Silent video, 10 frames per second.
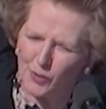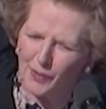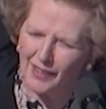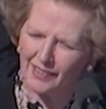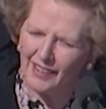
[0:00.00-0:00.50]

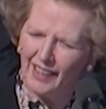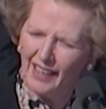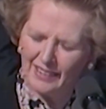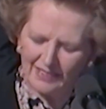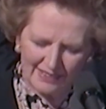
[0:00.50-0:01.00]
our own
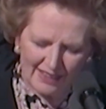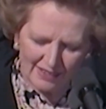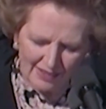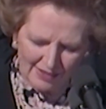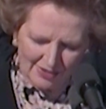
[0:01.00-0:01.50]
um,
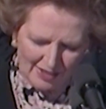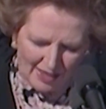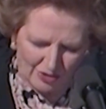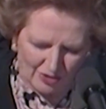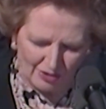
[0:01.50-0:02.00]
former
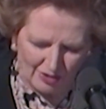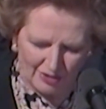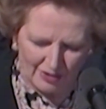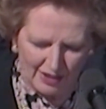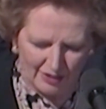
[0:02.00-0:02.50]
Prime
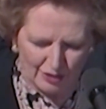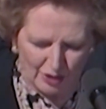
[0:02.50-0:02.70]
Minister,